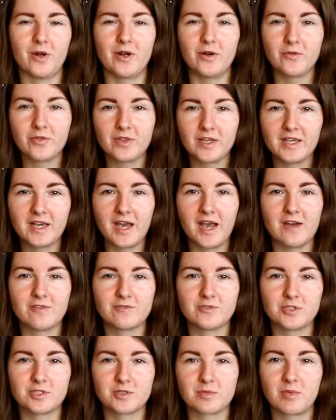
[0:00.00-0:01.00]
I don't think I
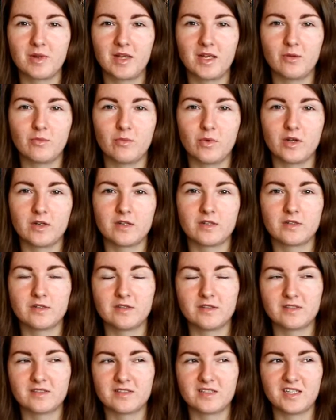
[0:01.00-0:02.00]
have to explain what
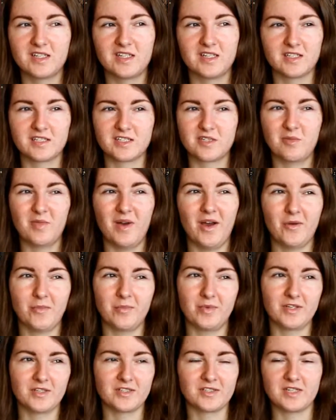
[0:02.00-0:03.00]
it is
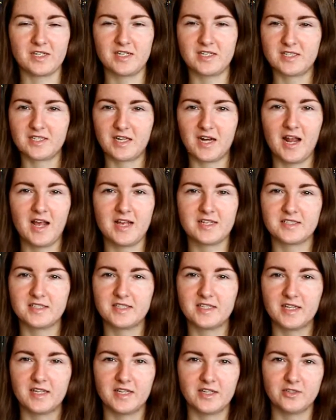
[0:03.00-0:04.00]
about because it is a
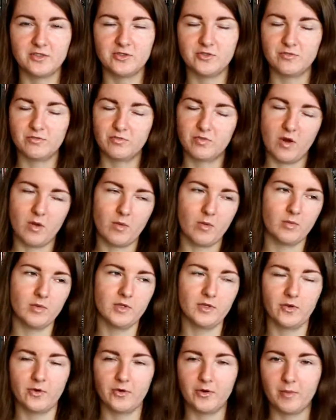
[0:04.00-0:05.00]
classic and you
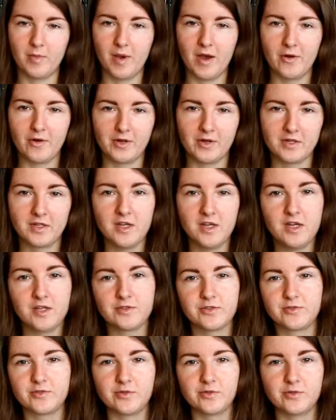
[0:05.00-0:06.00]
probably heard about it
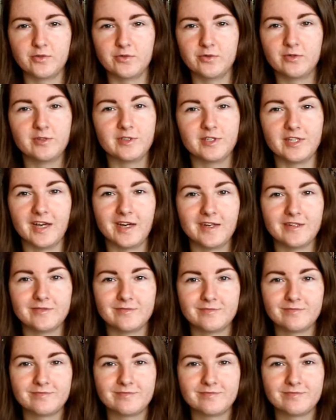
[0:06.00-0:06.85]
so yeah.